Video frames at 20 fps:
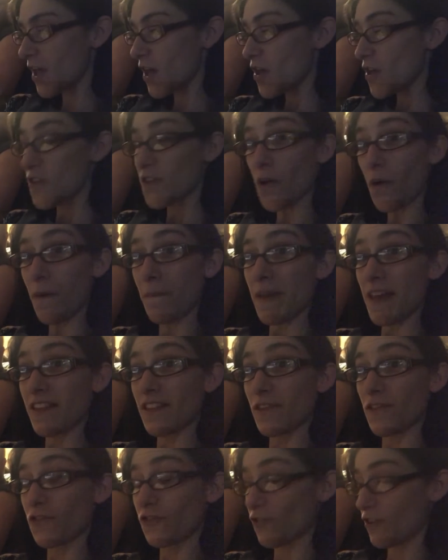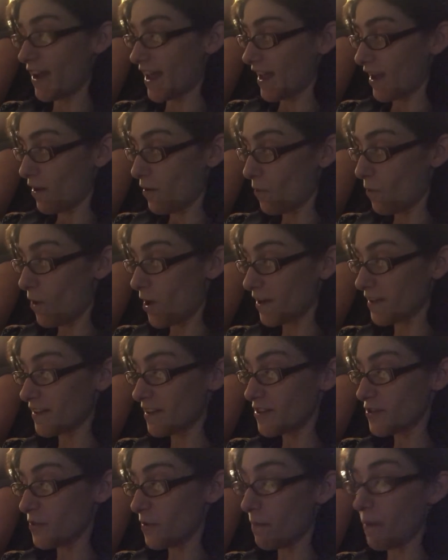So a piece of string walks
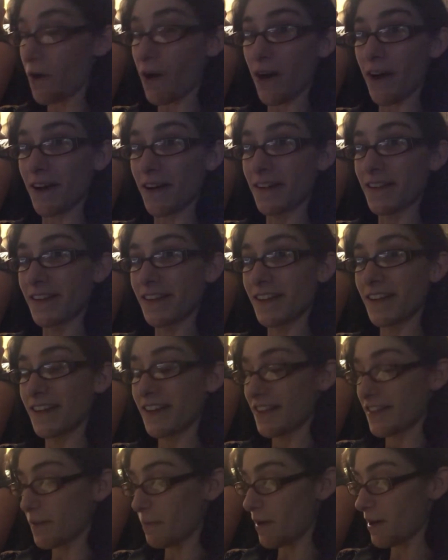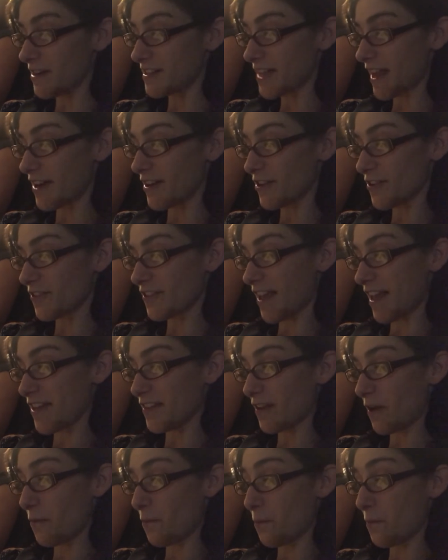into a bar. The bartender
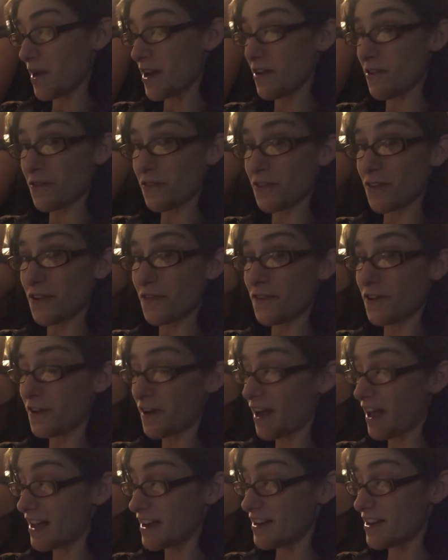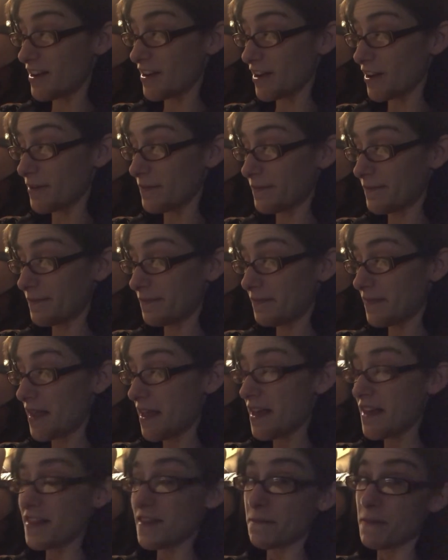says, We don't serve your kind here.
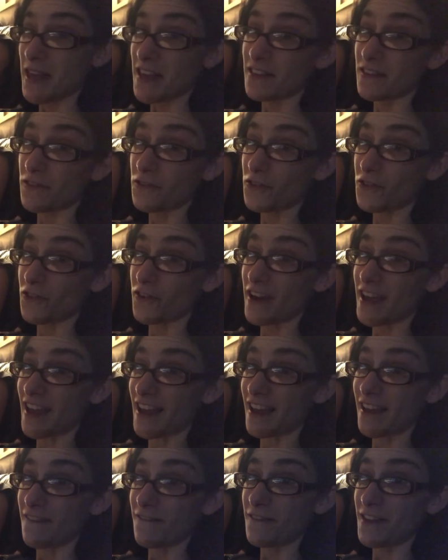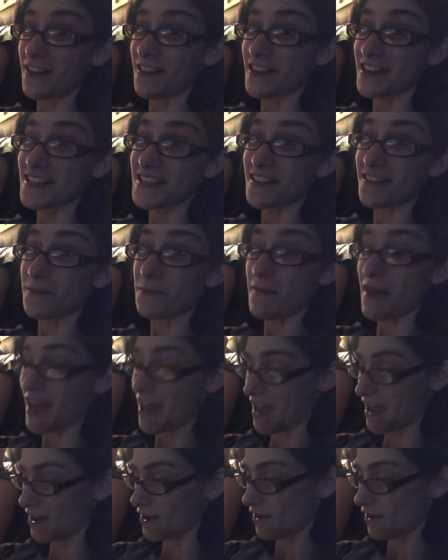The piece of string, feeling dismayed,